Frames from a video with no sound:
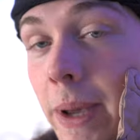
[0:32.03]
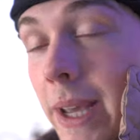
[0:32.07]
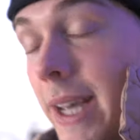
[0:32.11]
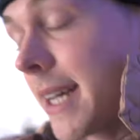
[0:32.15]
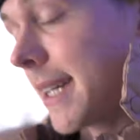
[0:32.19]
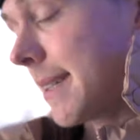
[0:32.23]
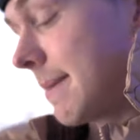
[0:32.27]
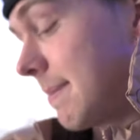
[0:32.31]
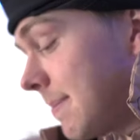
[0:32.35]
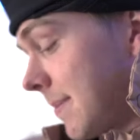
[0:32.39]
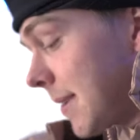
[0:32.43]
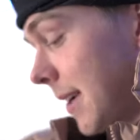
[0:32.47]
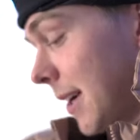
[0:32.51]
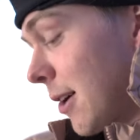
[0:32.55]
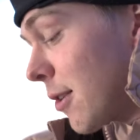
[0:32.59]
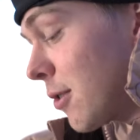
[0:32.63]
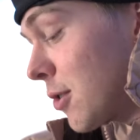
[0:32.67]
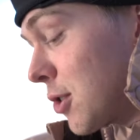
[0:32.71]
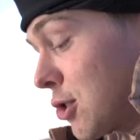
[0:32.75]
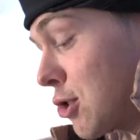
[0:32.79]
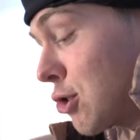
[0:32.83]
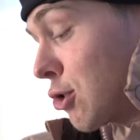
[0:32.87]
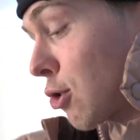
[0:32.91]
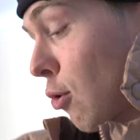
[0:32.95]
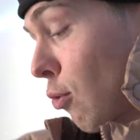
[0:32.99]
bed and
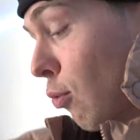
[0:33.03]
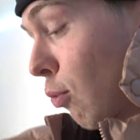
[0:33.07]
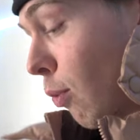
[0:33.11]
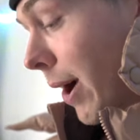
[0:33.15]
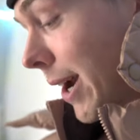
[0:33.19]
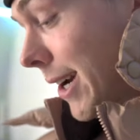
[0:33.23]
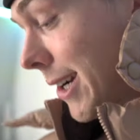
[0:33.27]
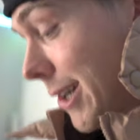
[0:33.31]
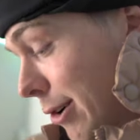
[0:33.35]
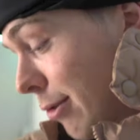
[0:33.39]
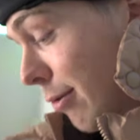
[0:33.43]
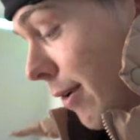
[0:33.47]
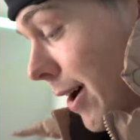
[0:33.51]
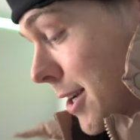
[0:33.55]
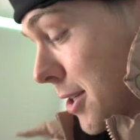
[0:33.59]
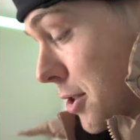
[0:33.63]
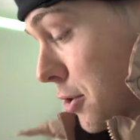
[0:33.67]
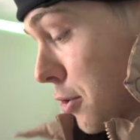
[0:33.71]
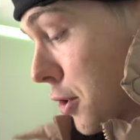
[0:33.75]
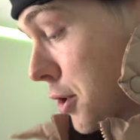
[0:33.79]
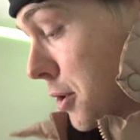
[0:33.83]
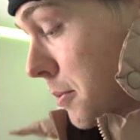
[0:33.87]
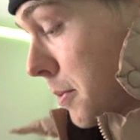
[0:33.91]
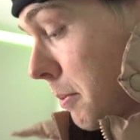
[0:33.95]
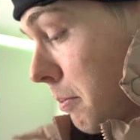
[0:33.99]
going straight to the Rice
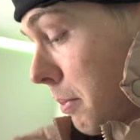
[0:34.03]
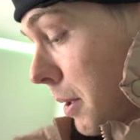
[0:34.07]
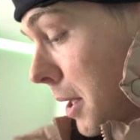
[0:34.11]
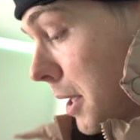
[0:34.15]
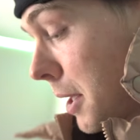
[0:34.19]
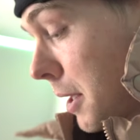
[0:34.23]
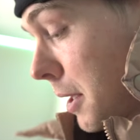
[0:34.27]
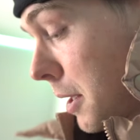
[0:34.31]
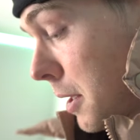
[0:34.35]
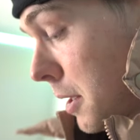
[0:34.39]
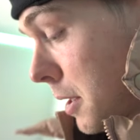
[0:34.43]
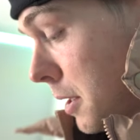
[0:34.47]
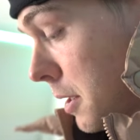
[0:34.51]
Krispie plate.